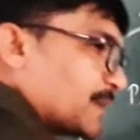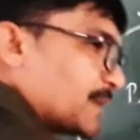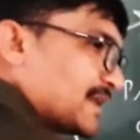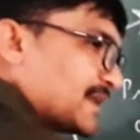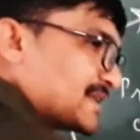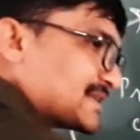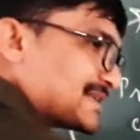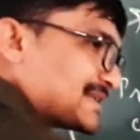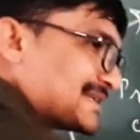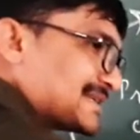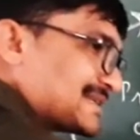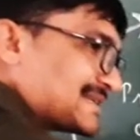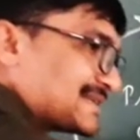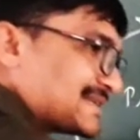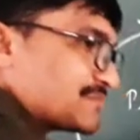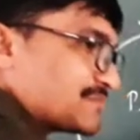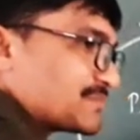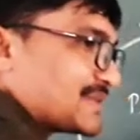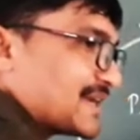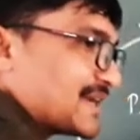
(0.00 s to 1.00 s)
balances
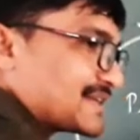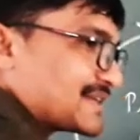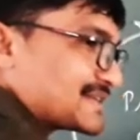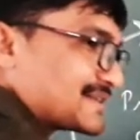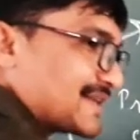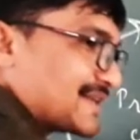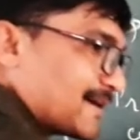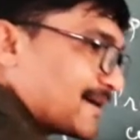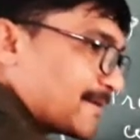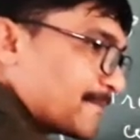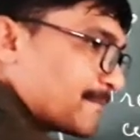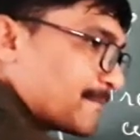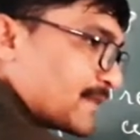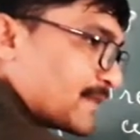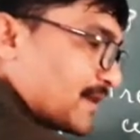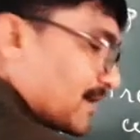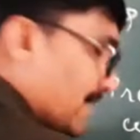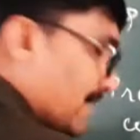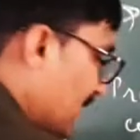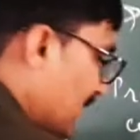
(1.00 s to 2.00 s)
if there is
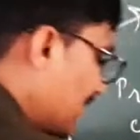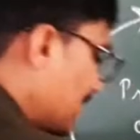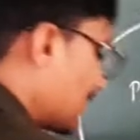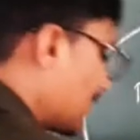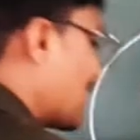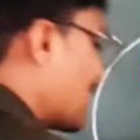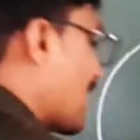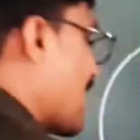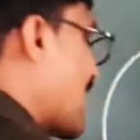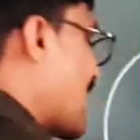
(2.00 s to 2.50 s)
that, right?